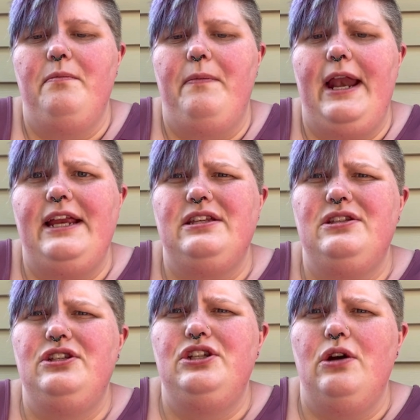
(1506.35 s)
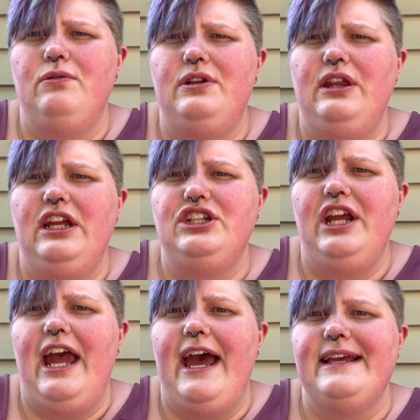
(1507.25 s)
but I don't think she
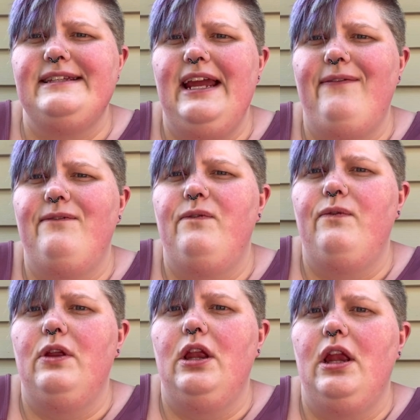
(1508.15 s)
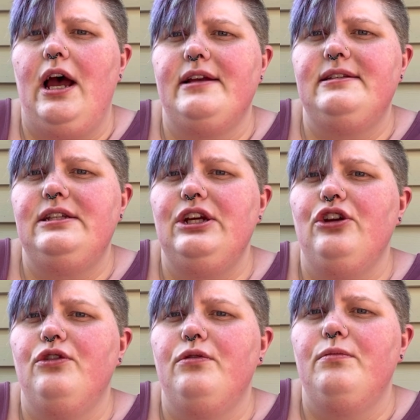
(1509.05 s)
has a
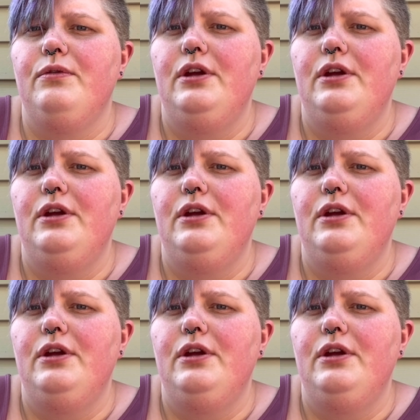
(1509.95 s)
Flosstube.